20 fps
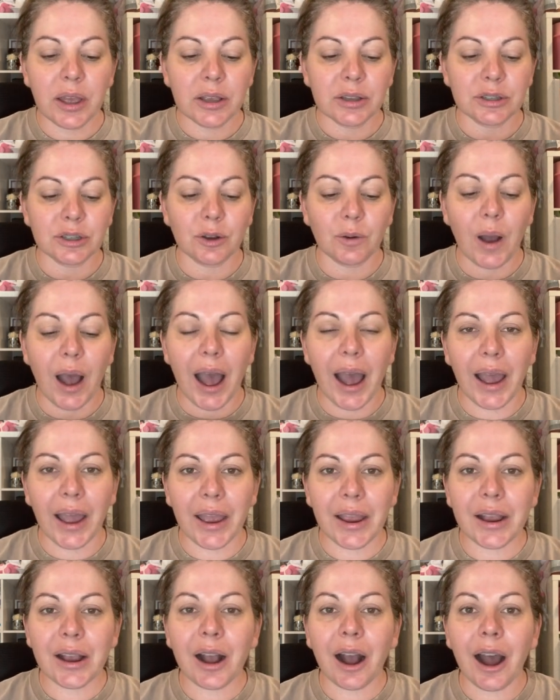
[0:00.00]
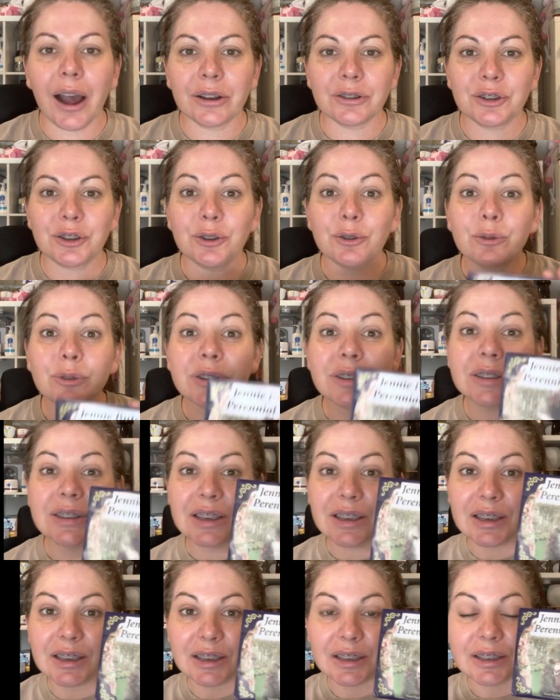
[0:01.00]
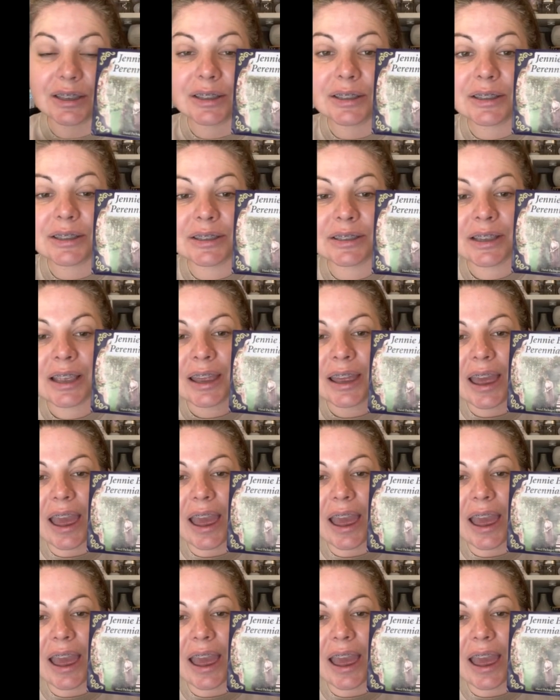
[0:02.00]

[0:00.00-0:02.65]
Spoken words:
So I got you seeds,